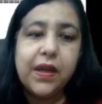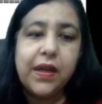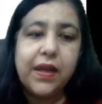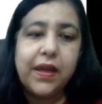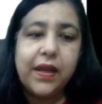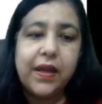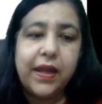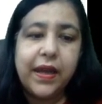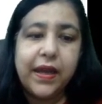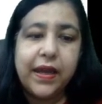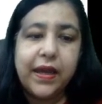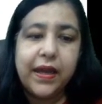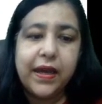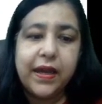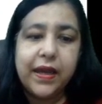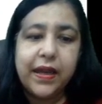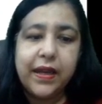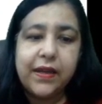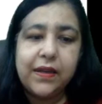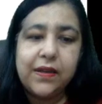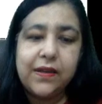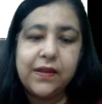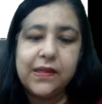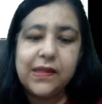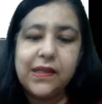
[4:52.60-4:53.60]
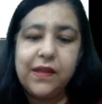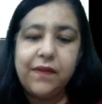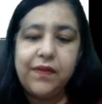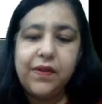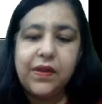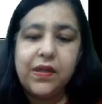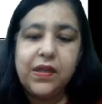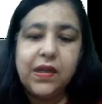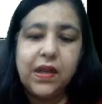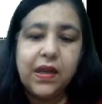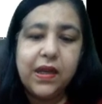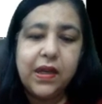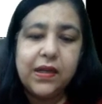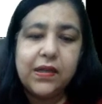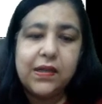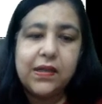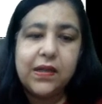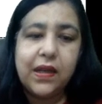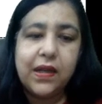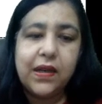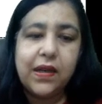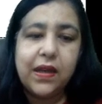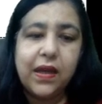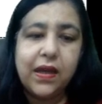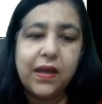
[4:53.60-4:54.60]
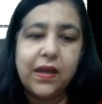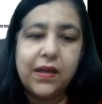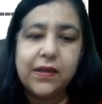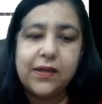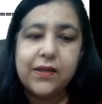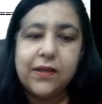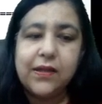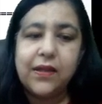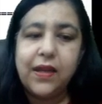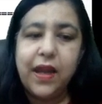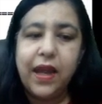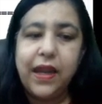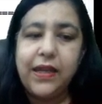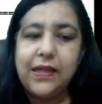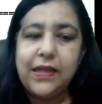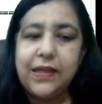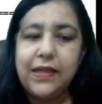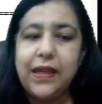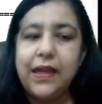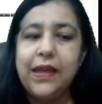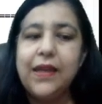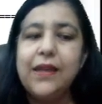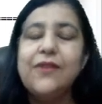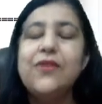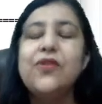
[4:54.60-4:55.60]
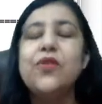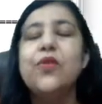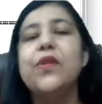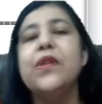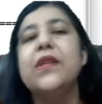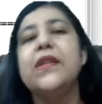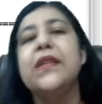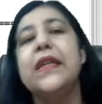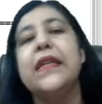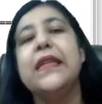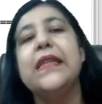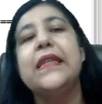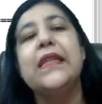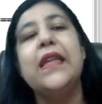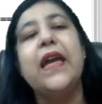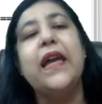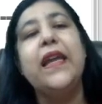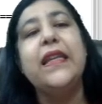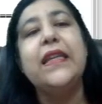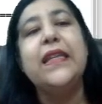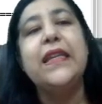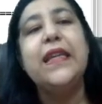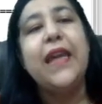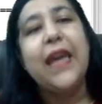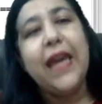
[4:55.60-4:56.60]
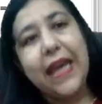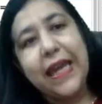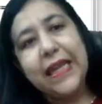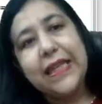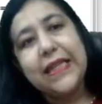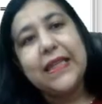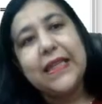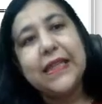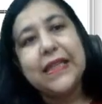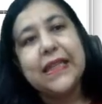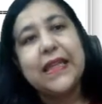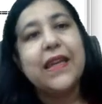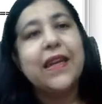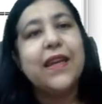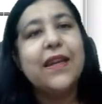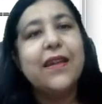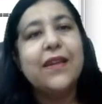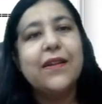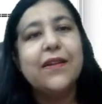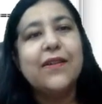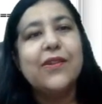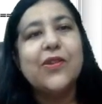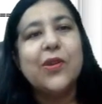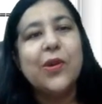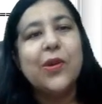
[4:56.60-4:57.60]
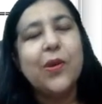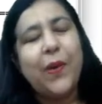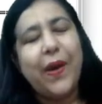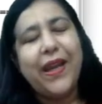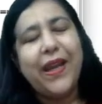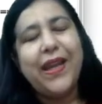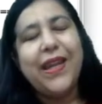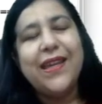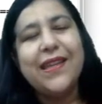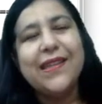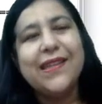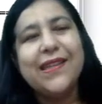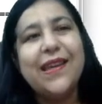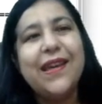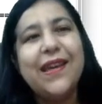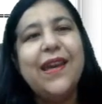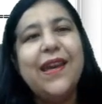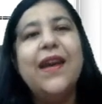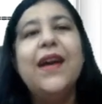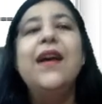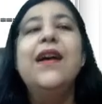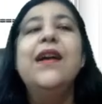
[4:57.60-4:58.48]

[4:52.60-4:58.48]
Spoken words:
like I enter 78 and I enter 98, so it says 98 is greater. So quite easy.